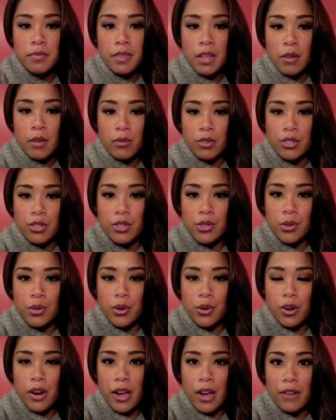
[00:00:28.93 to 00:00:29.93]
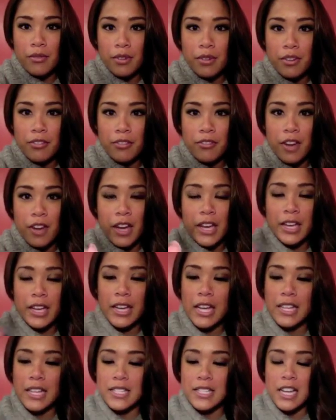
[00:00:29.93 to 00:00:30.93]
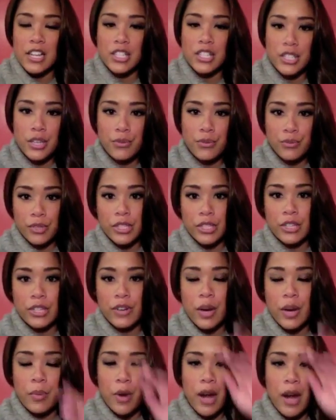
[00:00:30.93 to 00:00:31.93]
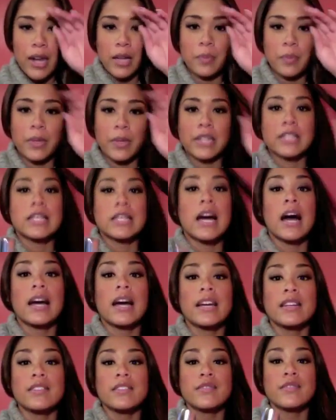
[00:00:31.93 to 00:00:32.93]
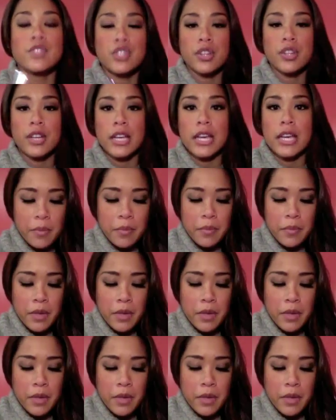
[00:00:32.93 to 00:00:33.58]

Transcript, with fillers: Restore and Refine. It's actually a really great product, but it's kind of tricky.